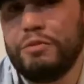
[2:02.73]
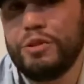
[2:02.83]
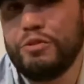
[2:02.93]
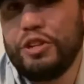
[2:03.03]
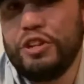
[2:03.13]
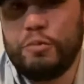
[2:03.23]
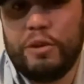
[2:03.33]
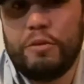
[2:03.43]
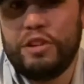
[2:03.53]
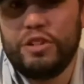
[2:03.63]
really an
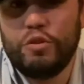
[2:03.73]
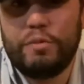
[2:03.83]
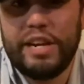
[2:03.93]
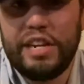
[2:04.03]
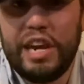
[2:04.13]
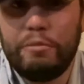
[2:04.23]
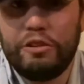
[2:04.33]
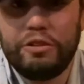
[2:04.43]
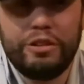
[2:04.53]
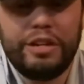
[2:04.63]
experiment because it was my
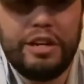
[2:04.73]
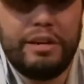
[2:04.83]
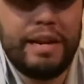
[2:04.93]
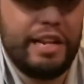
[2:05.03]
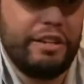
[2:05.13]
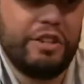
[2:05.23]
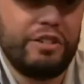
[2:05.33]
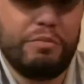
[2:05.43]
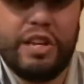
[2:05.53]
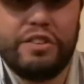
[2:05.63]
gamer. I had done
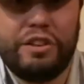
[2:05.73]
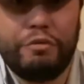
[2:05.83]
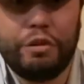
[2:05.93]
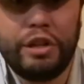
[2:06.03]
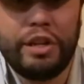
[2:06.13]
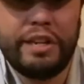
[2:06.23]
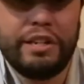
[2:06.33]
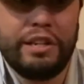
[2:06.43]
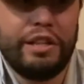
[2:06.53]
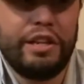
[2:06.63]
some testing and really liked
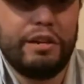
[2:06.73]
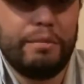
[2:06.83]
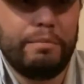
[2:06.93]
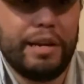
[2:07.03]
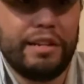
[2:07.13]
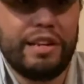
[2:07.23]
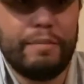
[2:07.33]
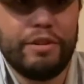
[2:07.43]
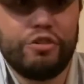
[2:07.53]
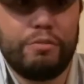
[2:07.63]
it, and then by the time
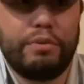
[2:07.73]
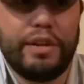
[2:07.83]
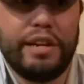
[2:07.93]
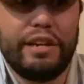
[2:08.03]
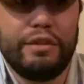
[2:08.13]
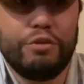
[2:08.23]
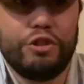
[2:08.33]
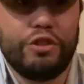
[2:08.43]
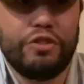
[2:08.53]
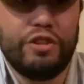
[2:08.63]
I started playing it, it was
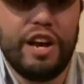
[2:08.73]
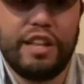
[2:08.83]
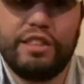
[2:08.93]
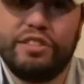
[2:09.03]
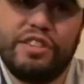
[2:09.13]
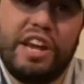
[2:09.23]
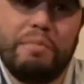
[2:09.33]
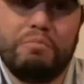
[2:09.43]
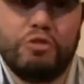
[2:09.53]
just not the same.